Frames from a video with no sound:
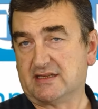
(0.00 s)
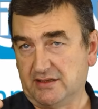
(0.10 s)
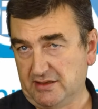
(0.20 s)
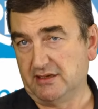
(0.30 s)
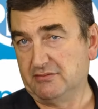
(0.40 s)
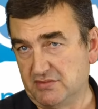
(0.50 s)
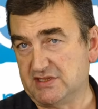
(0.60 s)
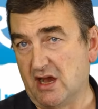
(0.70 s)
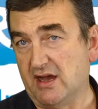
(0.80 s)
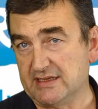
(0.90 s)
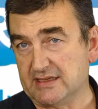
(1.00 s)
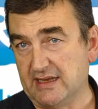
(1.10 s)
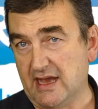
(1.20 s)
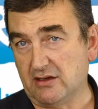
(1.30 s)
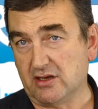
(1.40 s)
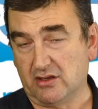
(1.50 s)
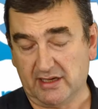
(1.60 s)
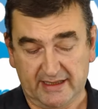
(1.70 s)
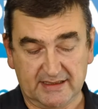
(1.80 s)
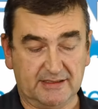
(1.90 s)
than the dyes in the alcohol
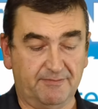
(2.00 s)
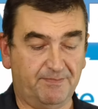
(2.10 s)
inks.